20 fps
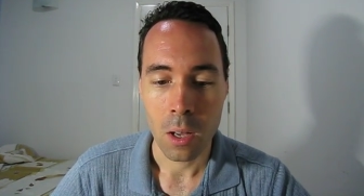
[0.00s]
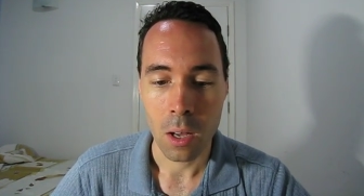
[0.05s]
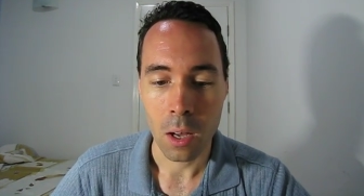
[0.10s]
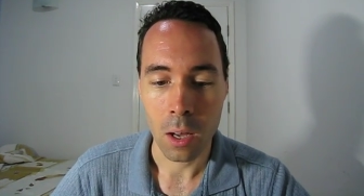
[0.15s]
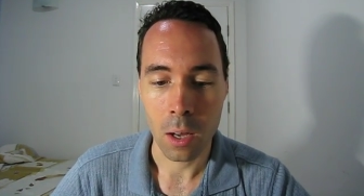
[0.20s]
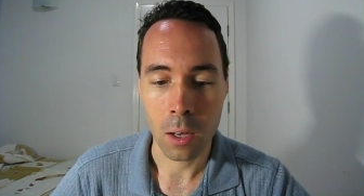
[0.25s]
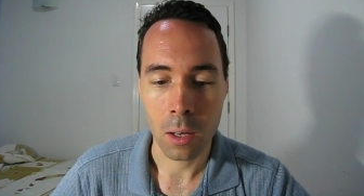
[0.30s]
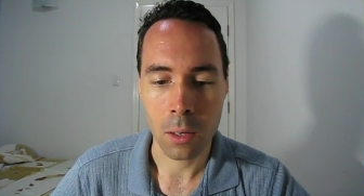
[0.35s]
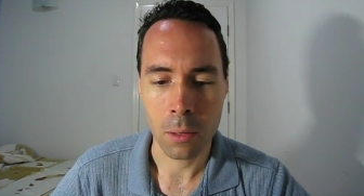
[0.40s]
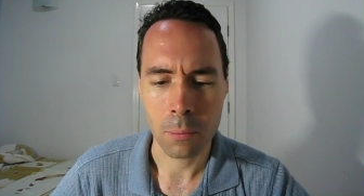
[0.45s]

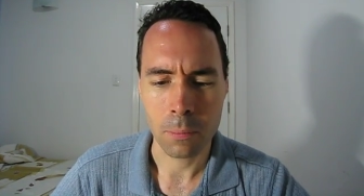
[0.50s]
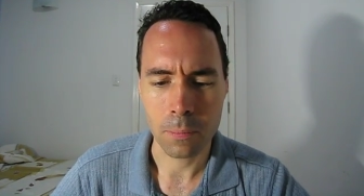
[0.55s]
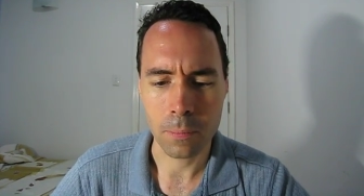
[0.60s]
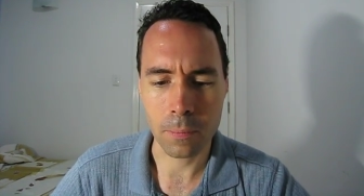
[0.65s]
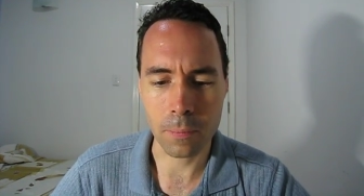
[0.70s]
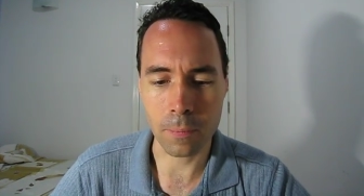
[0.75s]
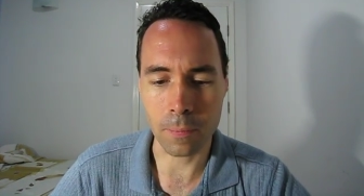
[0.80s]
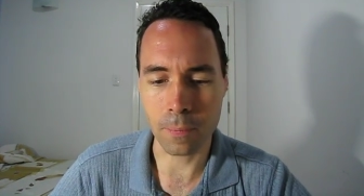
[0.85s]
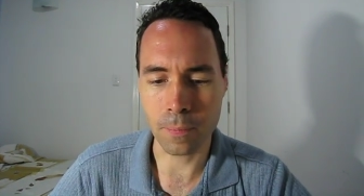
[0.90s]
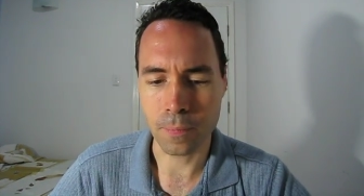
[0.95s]

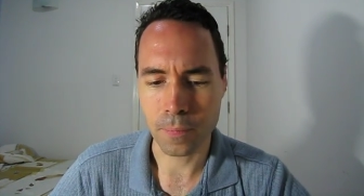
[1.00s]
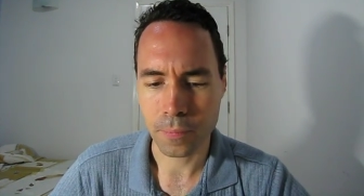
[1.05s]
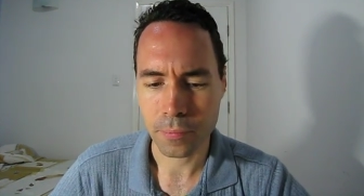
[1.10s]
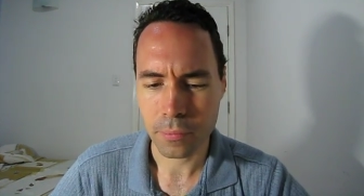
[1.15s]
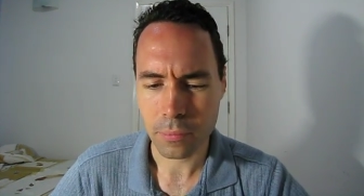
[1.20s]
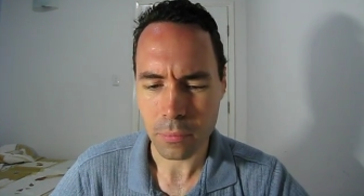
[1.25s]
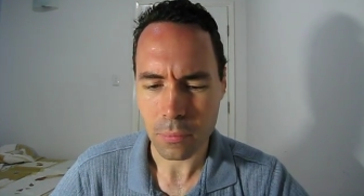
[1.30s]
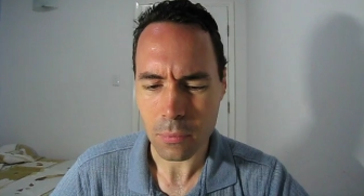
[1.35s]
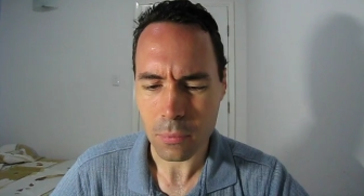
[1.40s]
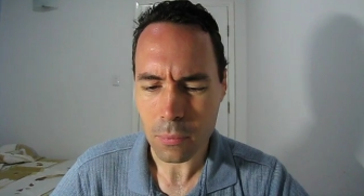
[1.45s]

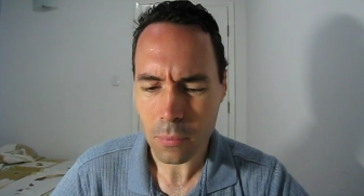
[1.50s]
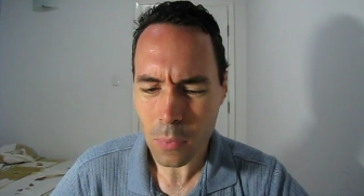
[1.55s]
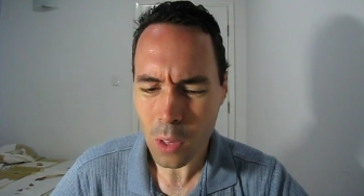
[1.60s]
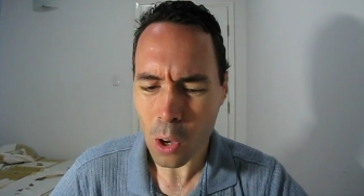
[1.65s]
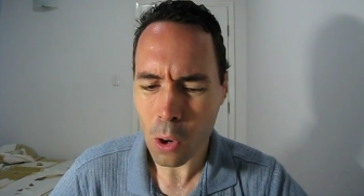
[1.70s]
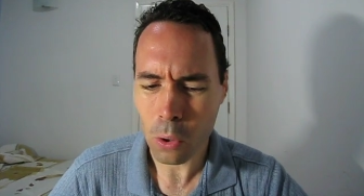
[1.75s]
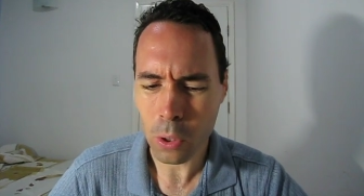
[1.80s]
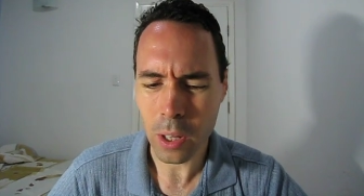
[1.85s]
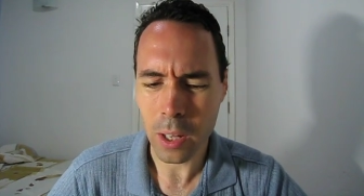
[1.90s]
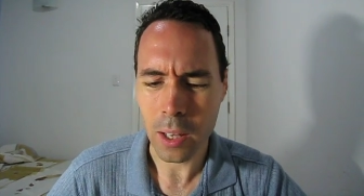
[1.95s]

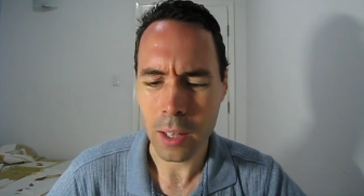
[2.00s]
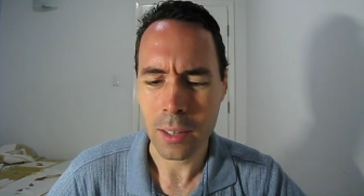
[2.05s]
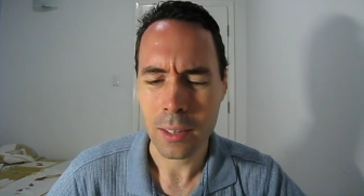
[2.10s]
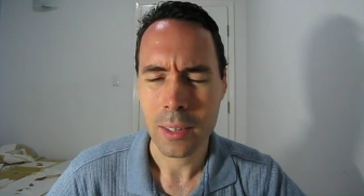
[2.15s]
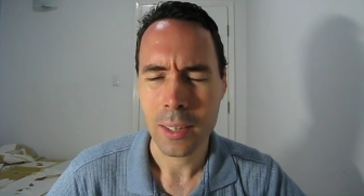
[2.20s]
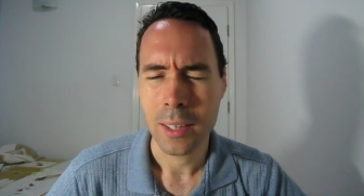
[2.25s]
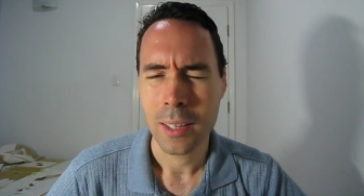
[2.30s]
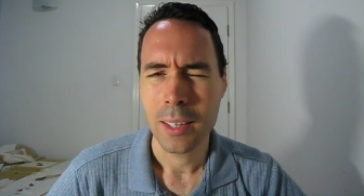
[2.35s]
Oh yeah,